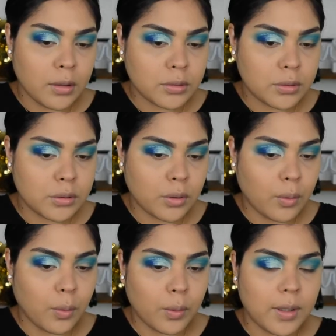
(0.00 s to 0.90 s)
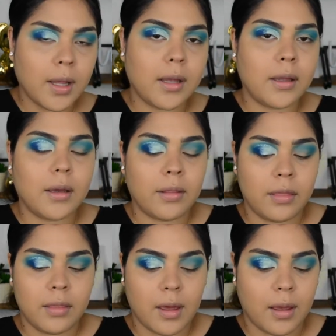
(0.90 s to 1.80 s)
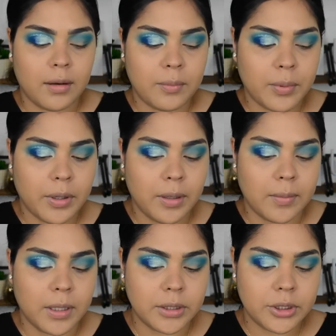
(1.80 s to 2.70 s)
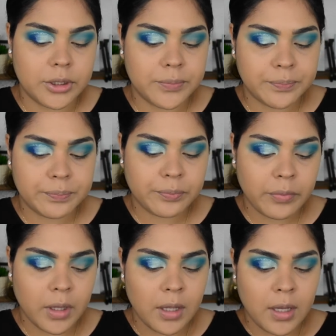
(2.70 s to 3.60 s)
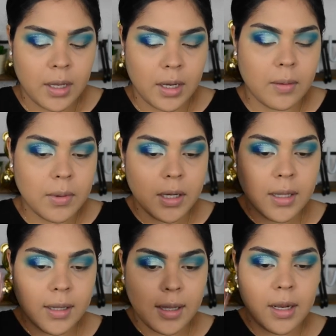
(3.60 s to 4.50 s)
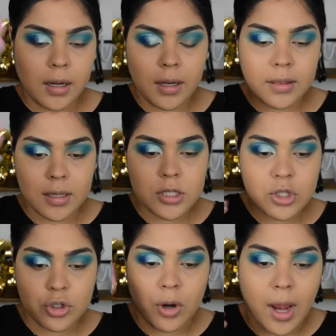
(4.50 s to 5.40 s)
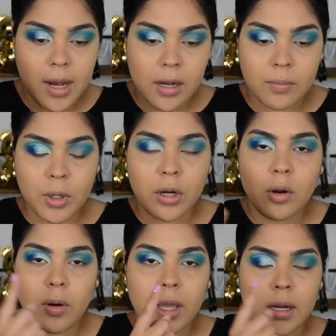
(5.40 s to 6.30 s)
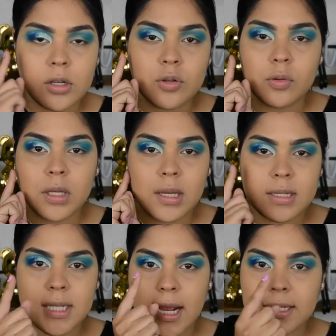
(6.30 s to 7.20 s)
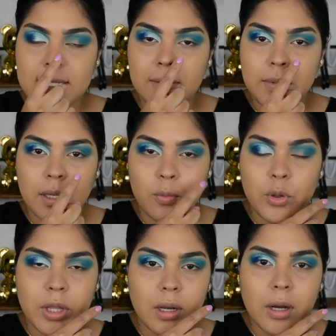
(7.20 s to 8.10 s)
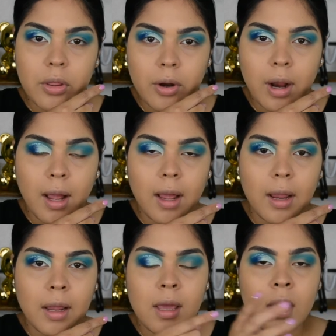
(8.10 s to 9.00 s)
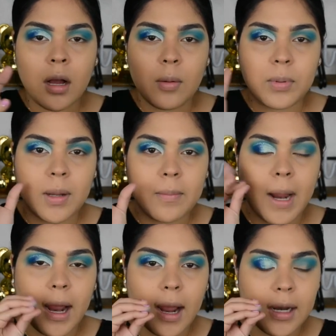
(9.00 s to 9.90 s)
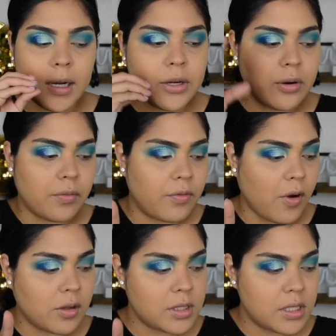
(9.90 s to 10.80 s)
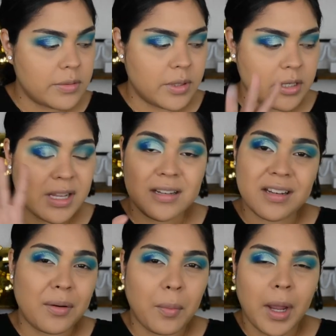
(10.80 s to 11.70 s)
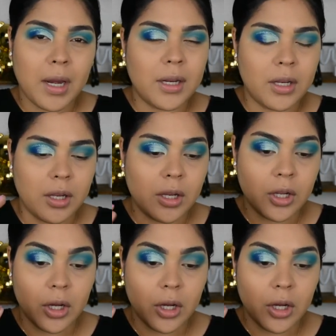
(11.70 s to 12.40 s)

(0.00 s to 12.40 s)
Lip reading: So like that, pretty much. And I'm gonna let this dry, and I'm gonna go ahead and do the exact same thing with the other eye. Apply my eyeliner and falsies because I didn't buy any